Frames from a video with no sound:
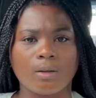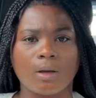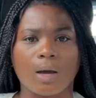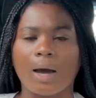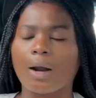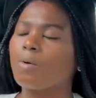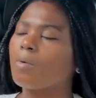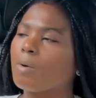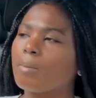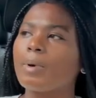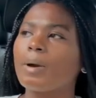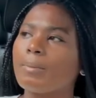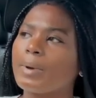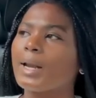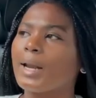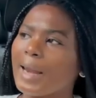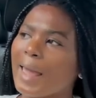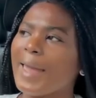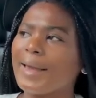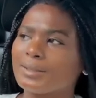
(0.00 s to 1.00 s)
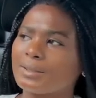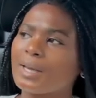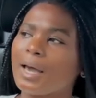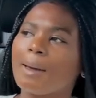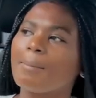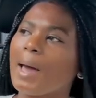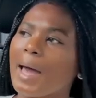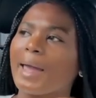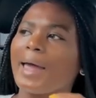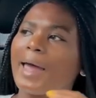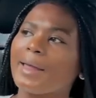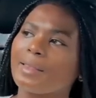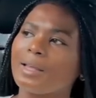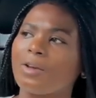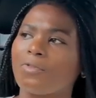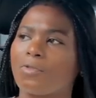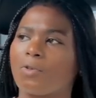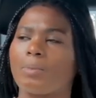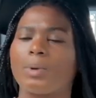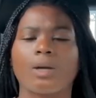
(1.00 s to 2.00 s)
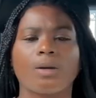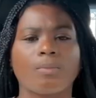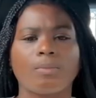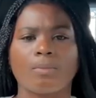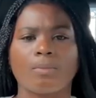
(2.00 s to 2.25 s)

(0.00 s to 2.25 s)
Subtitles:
I don't remember the last time I got that from him.